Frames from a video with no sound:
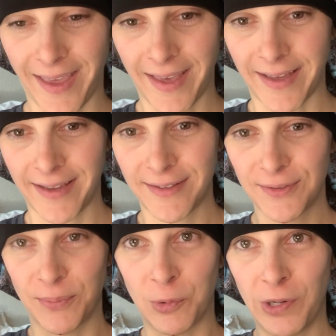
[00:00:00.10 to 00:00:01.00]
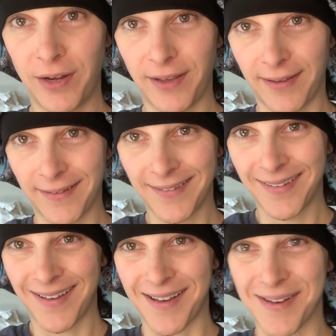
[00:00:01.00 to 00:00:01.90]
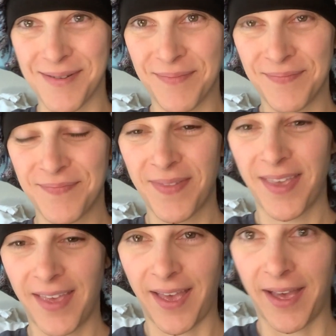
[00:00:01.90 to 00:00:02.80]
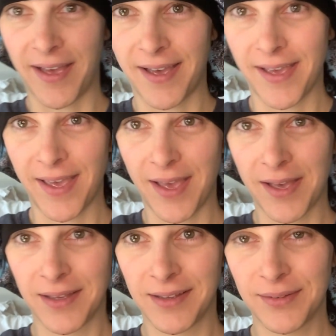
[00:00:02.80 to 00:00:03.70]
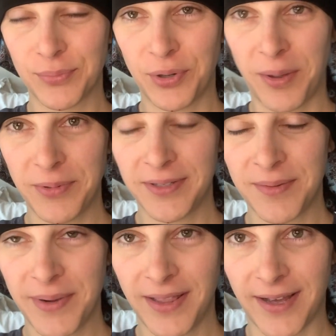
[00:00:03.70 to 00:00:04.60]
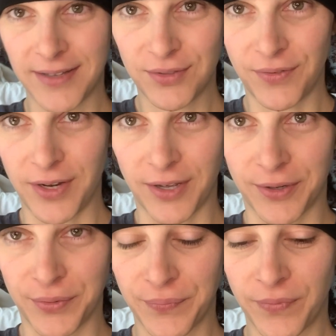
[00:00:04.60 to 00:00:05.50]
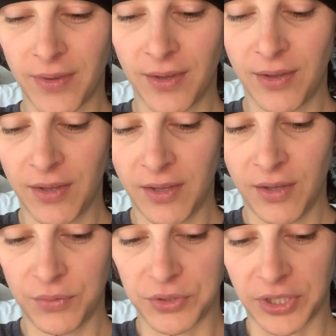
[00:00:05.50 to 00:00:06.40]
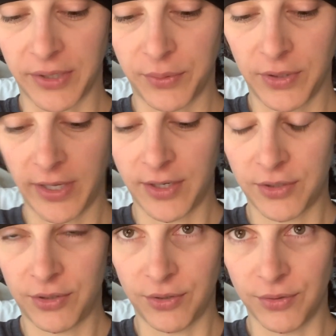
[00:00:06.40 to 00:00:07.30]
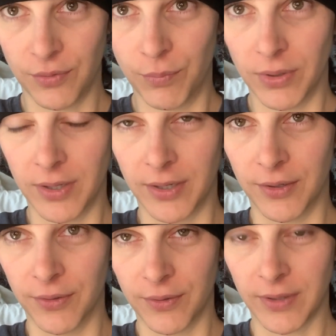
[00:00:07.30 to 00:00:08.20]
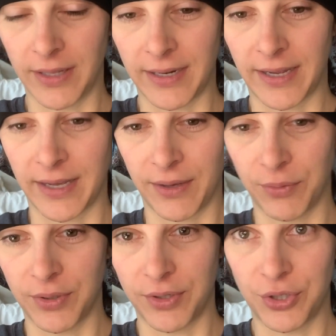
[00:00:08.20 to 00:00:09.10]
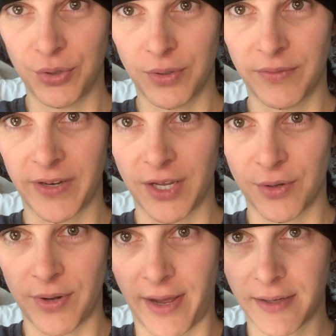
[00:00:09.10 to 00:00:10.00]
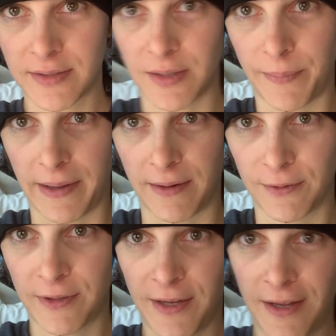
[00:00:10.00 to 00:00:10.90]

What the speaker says: Guys, good morning. I promised in my last video, which I will link to below, that I would do a video next about